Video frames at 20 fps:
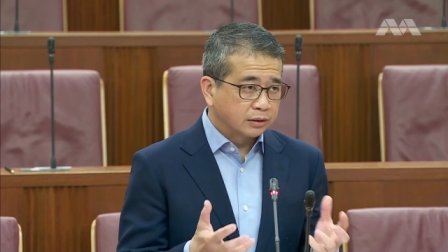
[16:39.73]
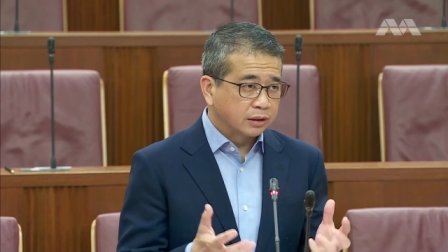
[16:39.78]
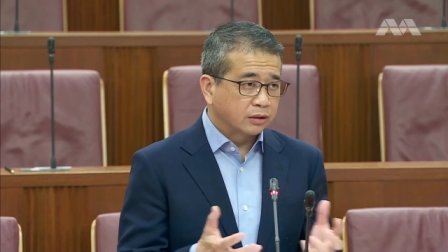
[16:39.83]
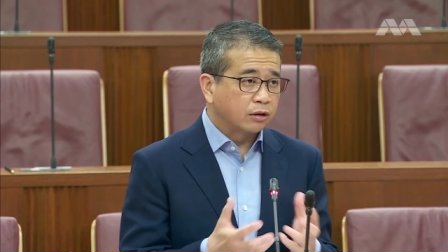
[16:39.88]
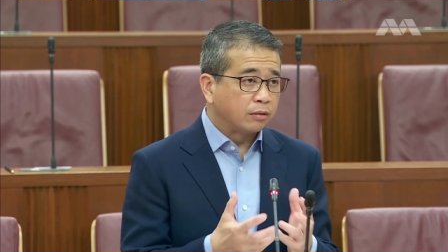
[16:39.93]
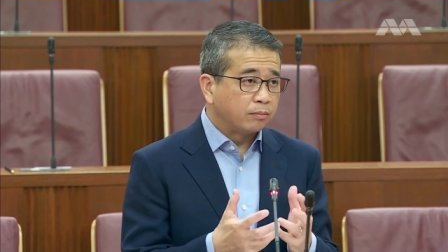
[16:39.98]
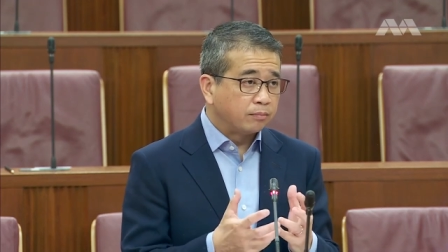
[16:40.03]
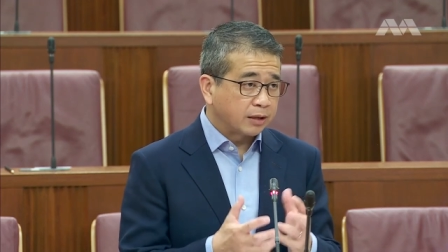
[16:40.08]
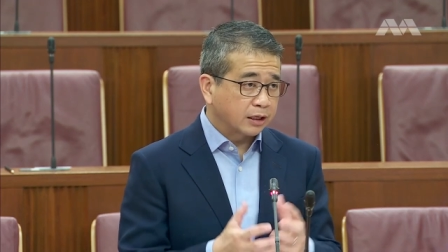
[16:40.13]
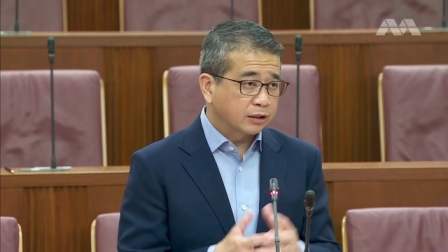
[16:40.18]
the
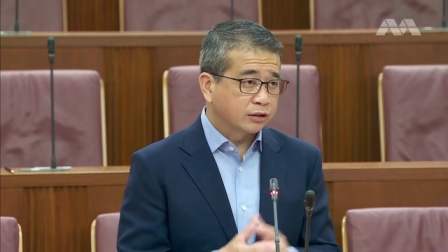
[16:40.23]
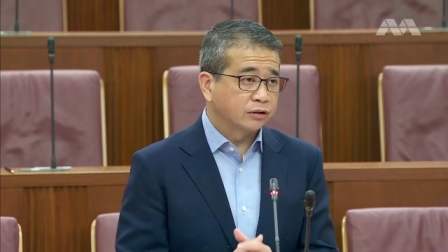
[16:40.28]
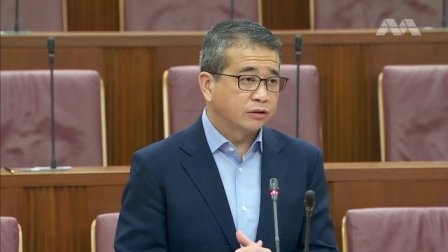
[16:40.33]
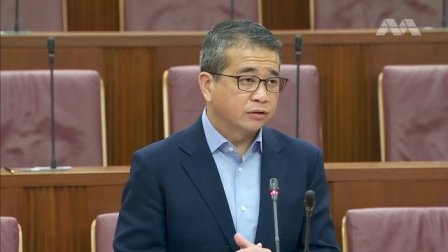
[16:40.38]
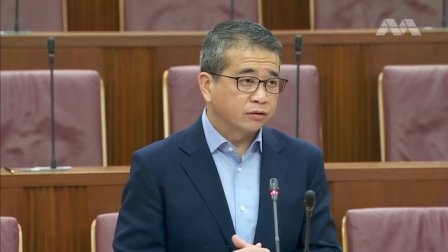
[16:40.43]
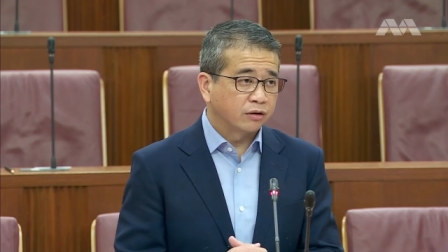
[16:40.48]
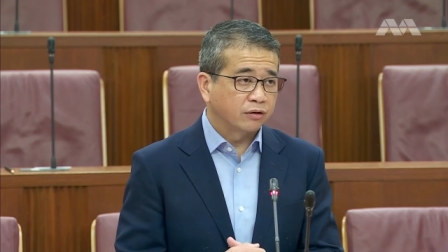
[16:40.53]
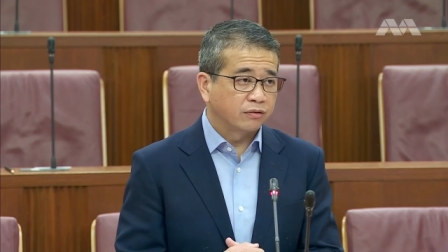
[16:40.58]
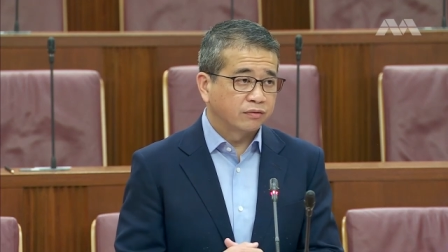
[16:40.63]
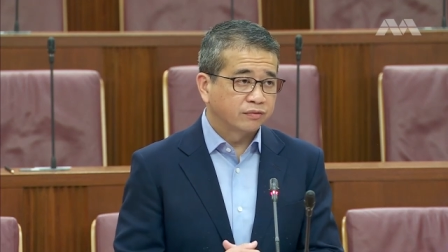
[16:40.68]

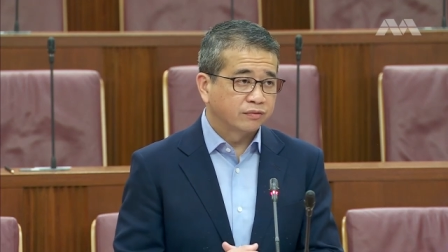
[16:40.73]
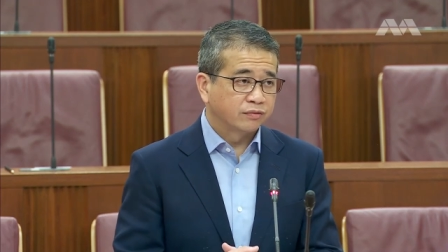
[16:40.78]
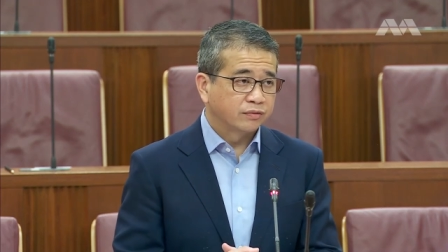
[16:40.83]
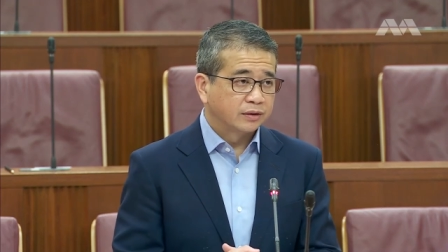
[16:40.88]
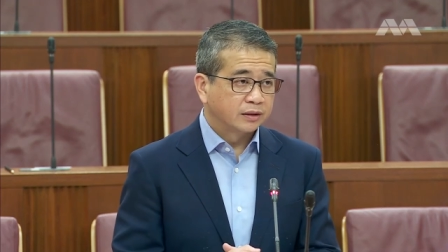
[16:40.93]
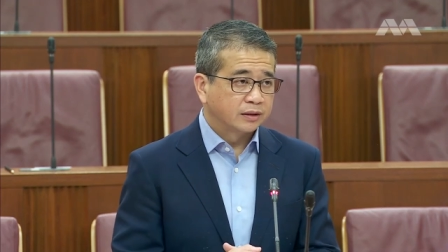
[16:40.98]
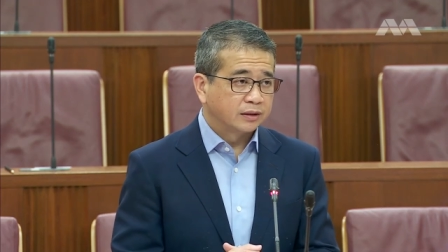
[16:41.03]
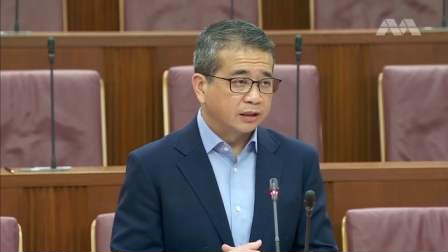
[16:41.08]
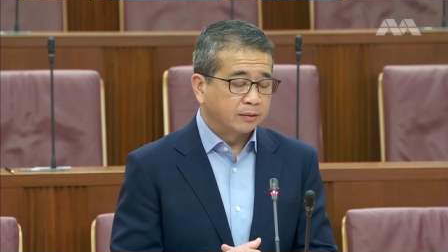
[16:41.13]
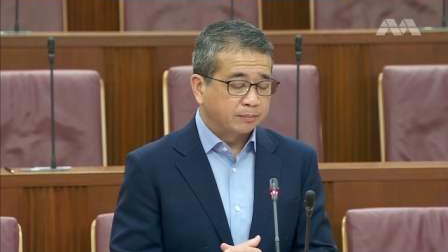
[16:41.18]
complexion of
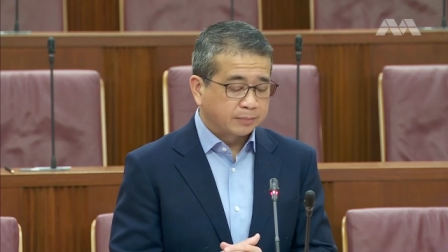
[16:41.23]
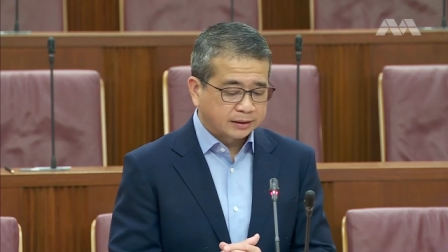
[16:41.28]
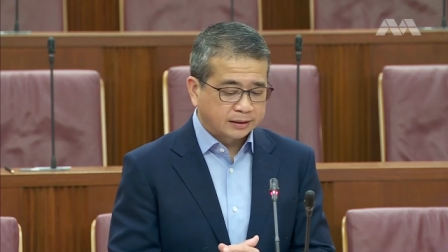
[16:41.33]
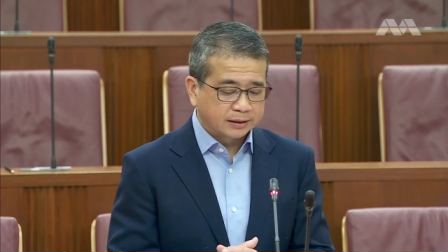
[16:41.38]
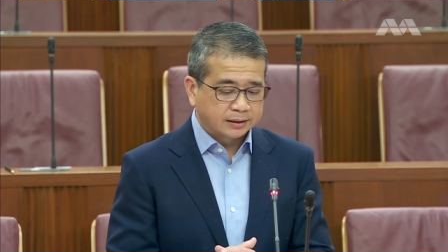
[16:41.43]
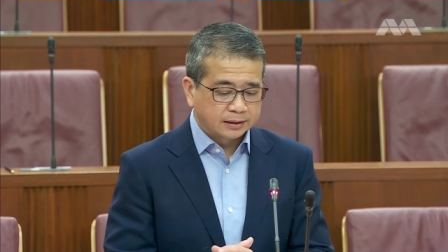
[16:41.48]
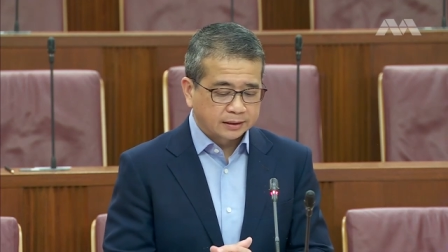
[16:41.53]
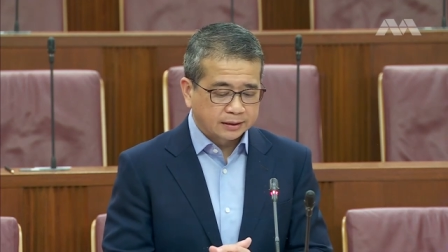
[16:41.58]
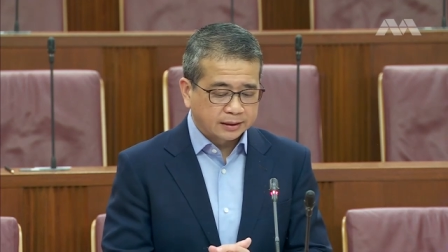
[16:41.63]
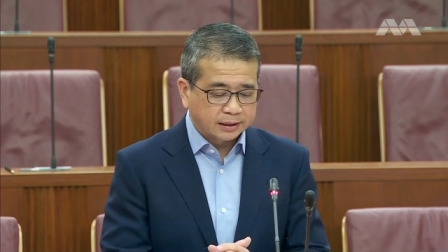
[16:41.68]
the
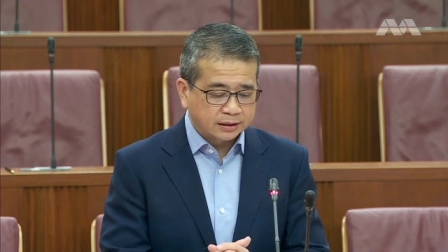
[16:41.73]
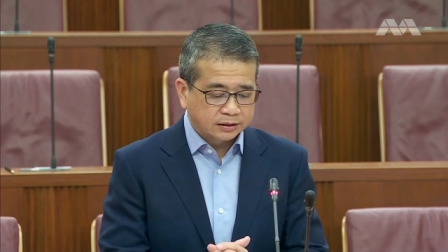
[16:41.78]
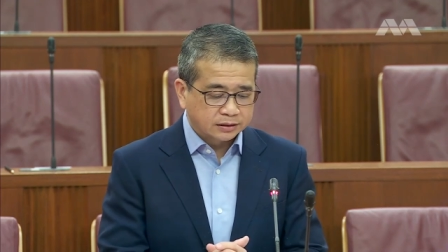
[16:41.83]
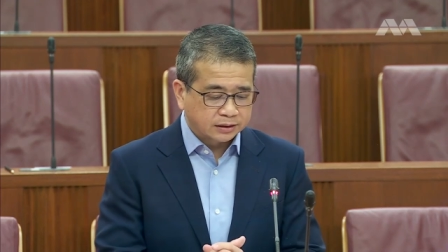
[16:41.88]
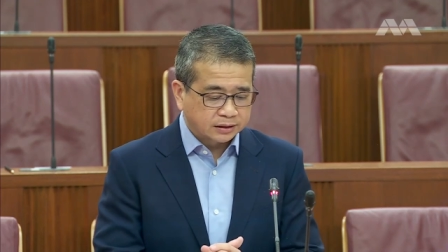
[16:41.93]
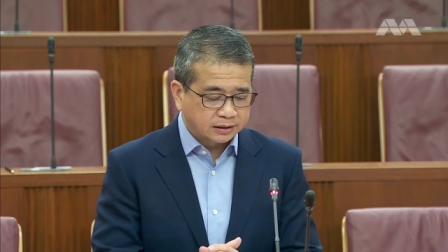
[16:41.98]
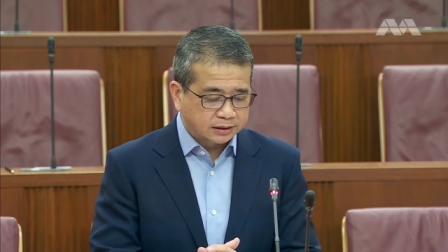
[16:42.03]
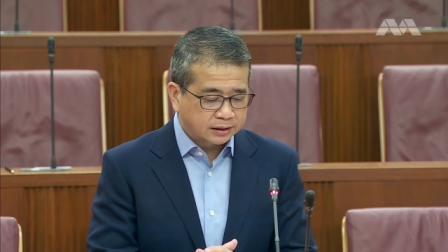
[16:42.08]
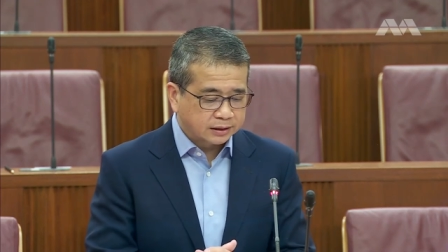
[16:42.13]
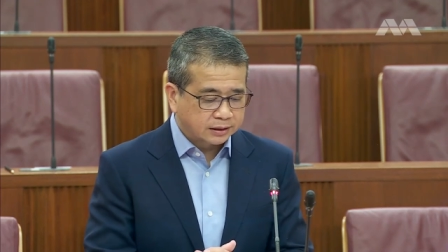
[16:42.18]
particular case
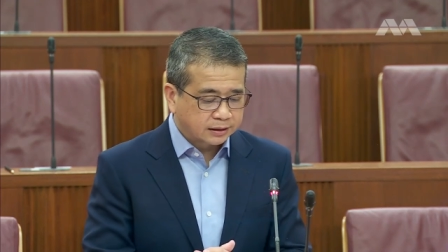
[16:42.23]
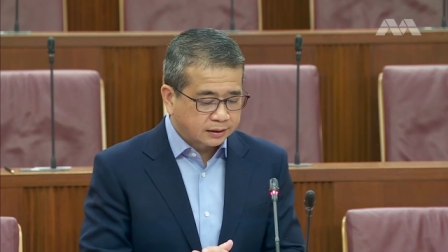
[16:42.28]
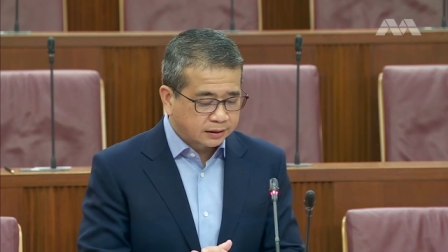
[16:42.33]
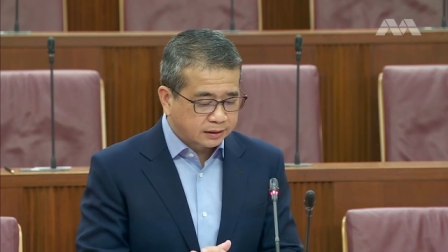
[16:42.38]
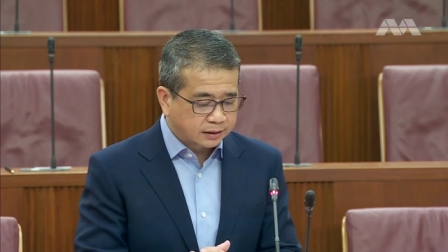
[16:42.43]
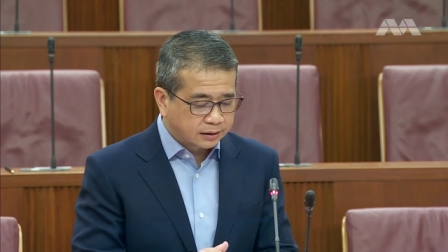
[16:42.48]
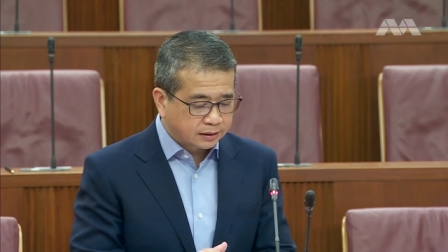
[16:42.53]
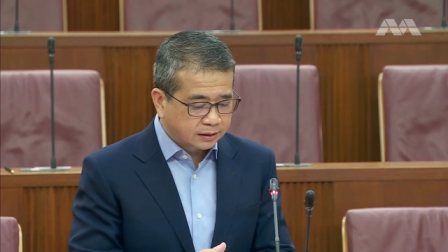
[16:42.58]
concerned.